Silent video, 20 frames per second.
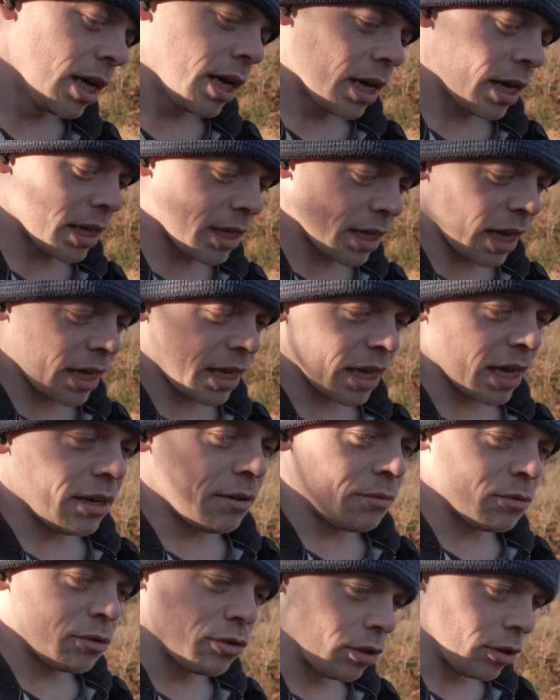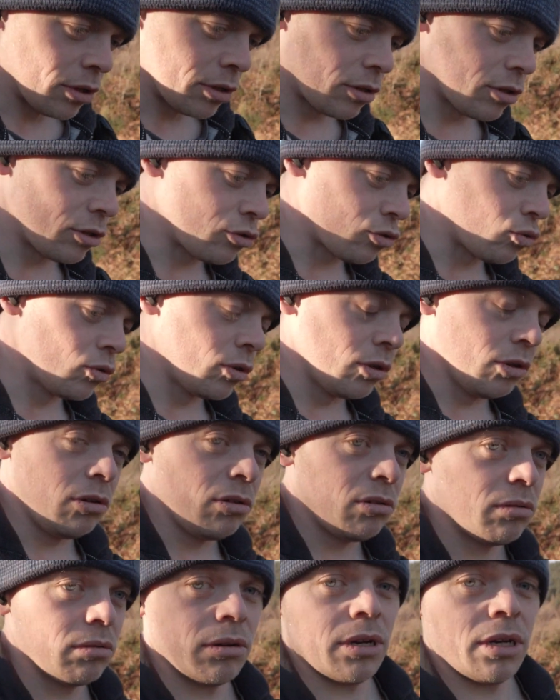Yeah, again, it was really the drone
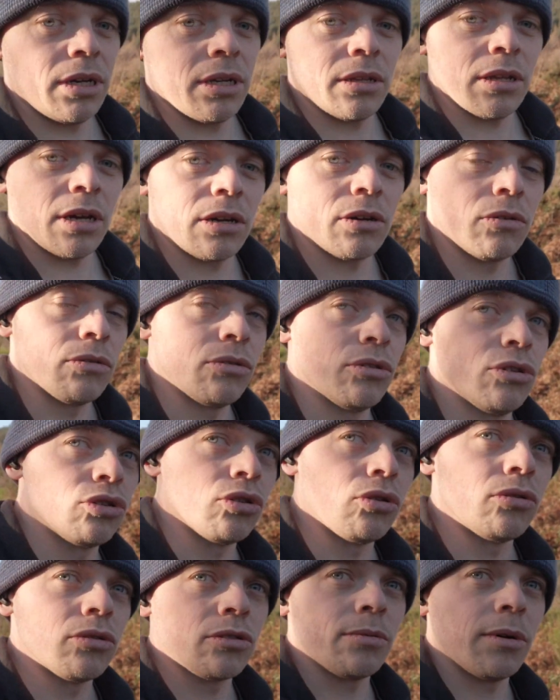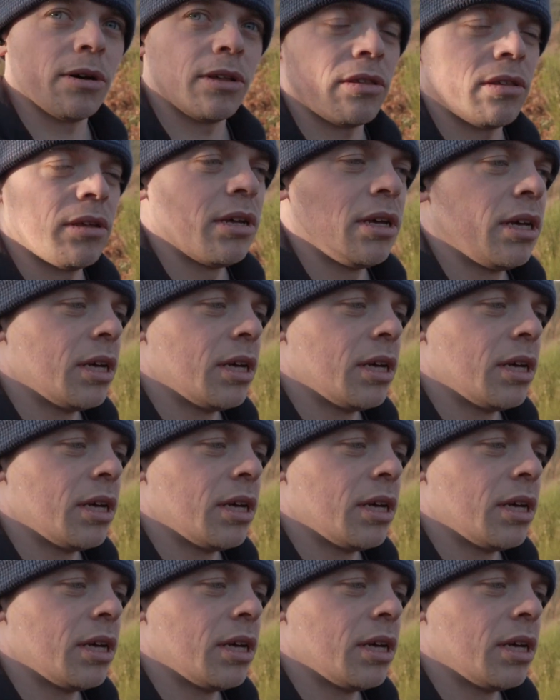that I got the shots with.